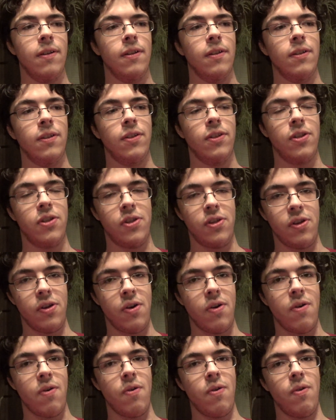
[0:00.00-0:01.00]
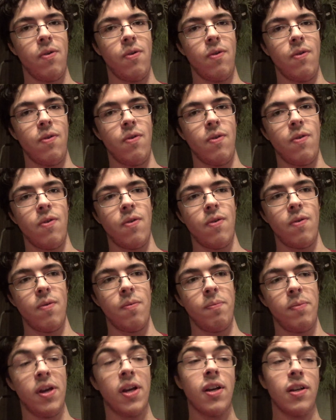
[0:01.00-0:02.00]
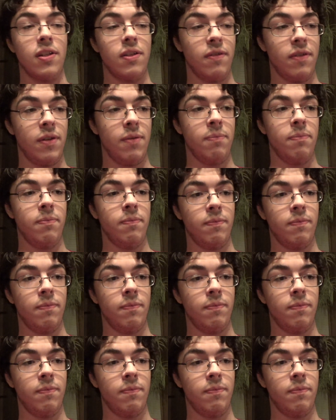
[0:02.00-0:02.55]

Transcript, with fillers: So, because of him.